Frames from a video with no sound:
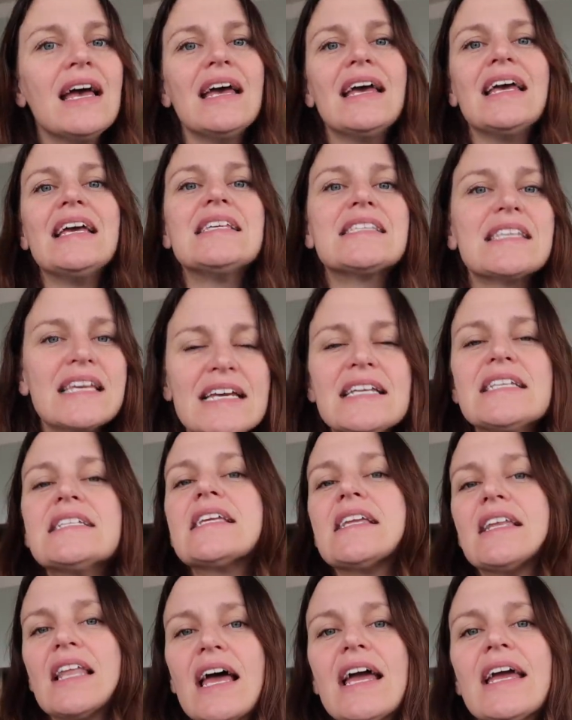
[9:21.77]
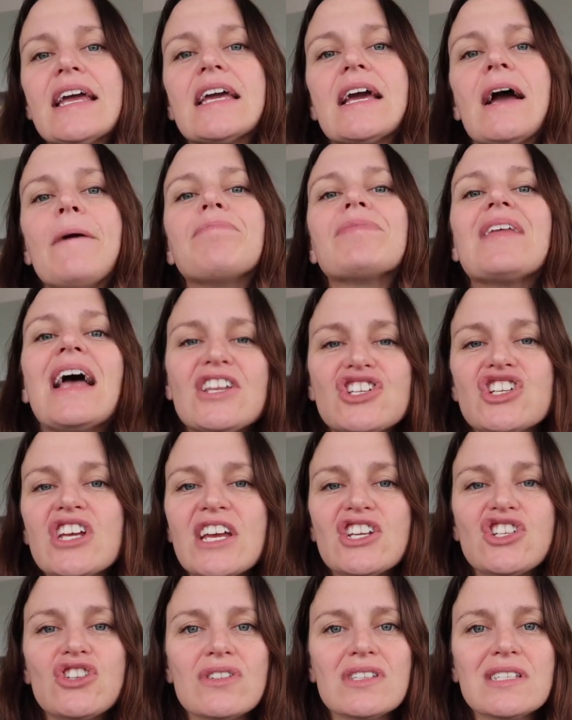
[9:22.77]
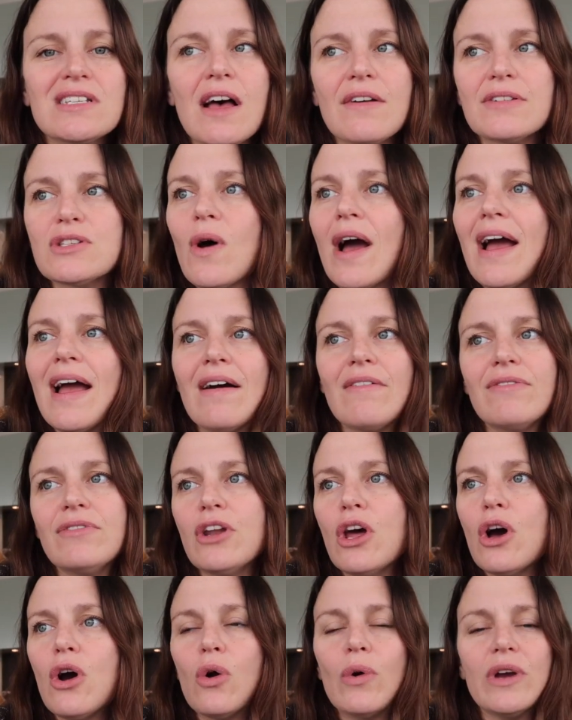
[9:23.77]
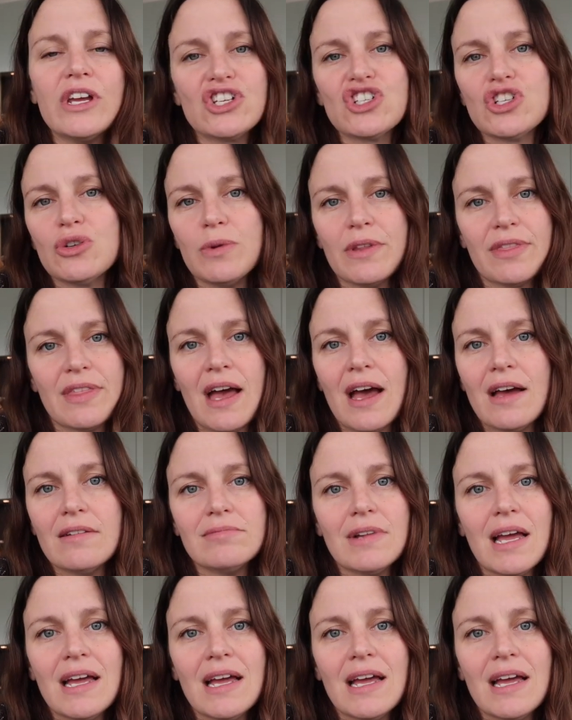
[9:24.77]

He's into like educational stuff, so I have no issue with that.